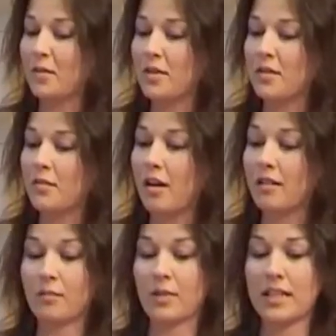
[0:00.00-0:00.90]
It was
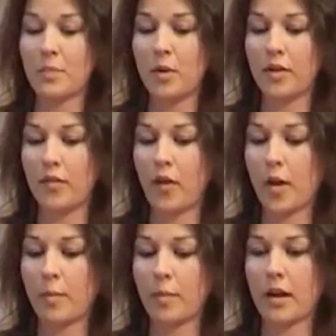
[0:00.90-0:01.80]
we did Born of
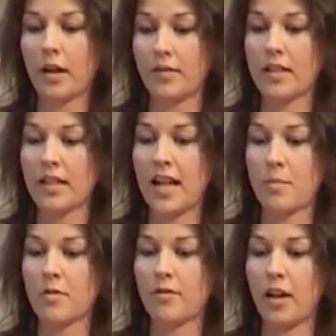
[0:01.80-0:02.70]
Hope kind of as a
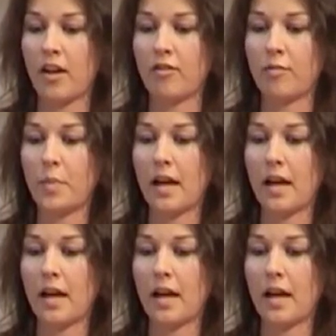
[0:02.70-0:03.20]
labor of love,